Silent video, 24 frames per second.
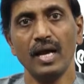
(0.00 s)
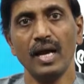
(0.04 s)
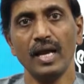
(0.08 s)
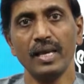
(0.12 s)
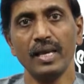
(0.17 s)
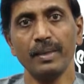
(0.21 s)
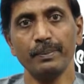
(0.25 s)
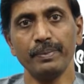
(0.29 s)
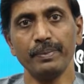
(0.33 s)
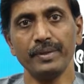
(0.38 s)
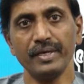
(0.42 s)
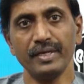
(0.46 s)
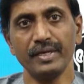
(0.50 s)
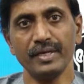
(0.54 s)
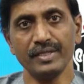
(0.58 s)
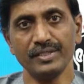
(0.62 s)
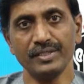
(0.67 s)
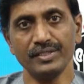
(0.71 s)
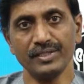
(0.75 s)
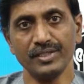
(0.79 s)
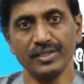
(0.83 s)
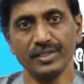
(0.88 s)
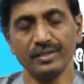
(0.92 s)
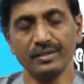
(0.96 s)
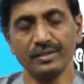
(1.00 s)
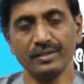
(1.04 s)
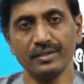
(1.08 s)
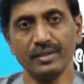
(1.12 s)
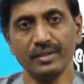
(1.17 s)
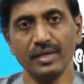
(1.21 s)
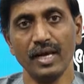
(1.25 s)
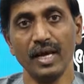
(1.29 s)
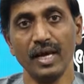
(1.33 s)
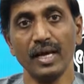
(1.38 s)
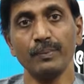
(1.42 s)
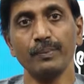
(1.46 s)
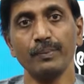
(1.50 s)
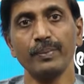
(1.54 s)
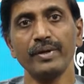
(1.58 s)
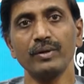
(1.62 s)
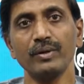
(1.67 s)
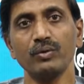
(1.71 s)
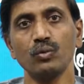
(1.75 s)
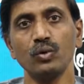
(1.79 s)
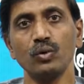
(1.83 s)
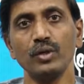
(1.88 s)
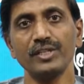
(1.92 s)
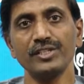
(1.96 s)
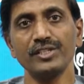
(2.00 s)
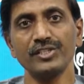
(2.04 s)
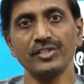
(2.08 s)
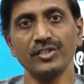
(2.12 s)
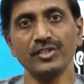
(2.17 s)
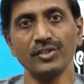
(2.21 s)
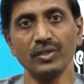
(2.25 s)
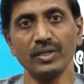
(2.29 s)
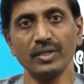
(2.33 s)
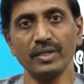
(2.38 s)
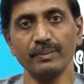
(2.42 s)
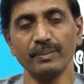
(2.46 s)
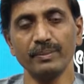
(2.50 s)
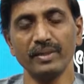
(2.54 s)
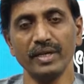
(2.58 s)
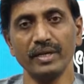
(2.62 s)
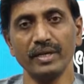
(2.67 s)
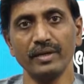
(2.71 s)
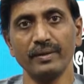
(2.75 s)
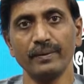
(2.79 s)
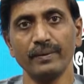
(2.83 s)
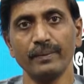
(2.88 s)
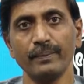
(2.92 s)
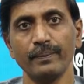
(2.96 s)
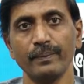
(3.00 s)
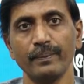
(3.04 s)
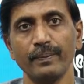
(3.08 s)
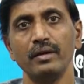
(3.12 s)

hypertension, hypercholesterolemia,